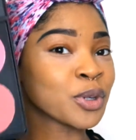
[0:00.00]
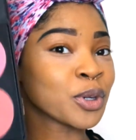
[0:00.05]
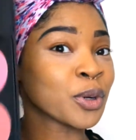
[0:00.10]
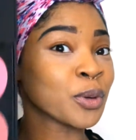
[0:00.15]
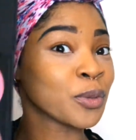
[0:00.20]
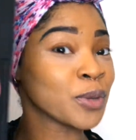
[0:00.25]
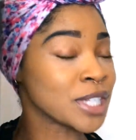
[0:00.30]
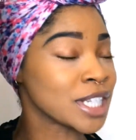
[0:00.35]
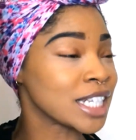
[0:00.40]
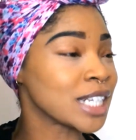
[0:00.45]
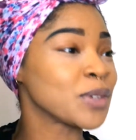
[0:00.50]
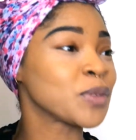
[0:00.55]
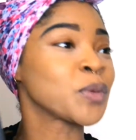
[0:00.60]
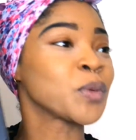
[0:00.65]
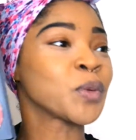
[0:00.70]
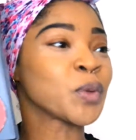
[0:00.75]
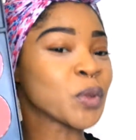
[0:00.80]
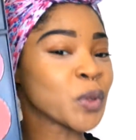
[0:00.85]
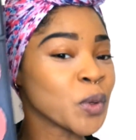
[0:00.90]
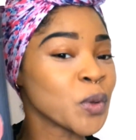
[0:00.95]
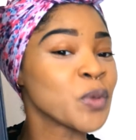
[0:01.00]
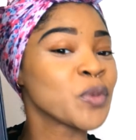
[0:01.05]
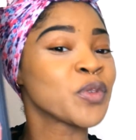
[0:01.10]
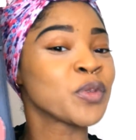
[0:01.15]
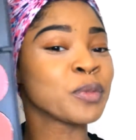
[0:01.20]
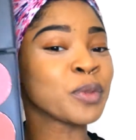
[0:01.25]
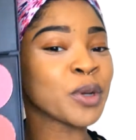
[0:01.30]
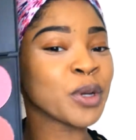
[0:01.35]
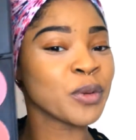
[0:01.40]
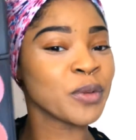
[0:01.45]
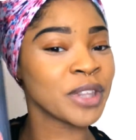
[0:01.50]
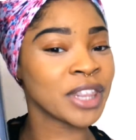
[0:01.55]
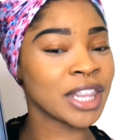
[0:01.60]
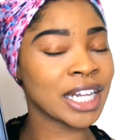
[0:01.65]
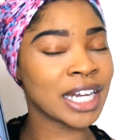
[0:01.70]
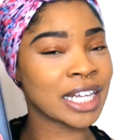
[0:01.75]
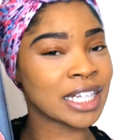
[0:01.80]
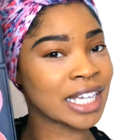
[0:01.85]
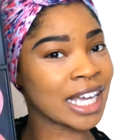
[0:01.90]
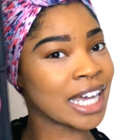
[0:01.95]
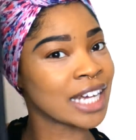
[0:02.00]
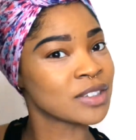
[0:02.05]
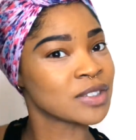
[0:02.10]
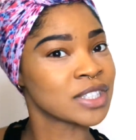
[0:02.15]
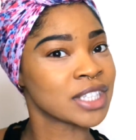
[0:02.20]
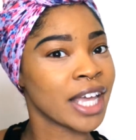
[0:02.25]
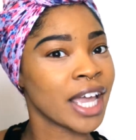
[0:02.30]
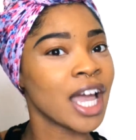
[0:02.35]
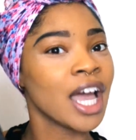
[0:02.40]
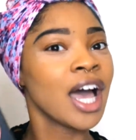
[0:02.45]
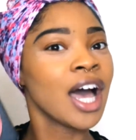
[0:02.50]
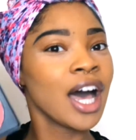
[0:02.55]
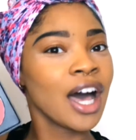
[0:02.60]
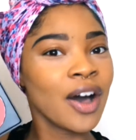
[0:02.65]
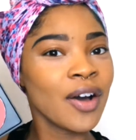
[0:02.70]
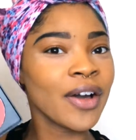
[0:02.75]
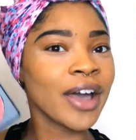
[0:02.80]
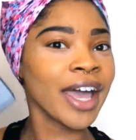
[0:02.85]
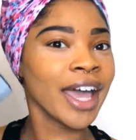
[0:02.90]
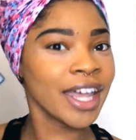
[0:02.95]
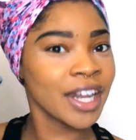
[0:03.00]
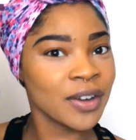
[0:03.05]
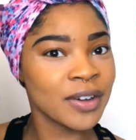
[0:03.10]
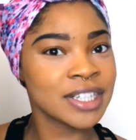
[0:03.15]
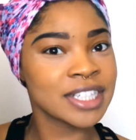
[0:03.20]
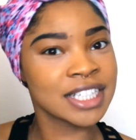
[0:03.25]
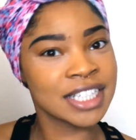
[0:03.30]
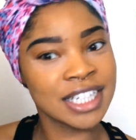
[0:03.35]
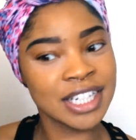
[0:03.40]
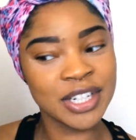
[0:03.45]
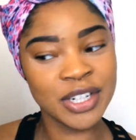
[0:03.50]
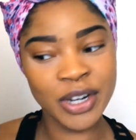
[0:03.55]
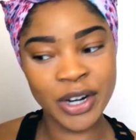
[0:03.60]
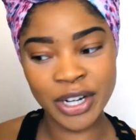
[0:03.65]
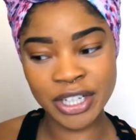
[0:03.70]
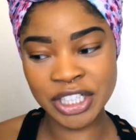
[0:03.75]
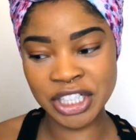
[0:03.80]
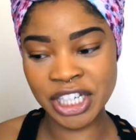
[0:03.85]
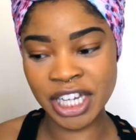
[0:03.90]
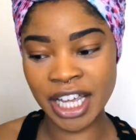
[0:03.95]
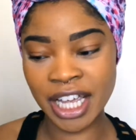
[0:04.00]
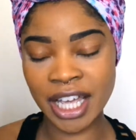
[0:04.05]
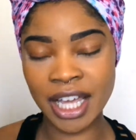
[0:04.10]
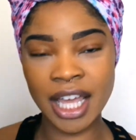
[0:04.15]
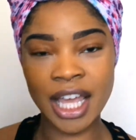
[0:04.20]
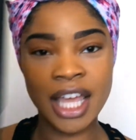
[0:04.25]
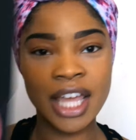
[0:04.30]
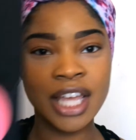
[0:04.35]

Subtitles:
and I wasn't too familiar with it, and I kind of just like, okay, I know I just need a dark shade.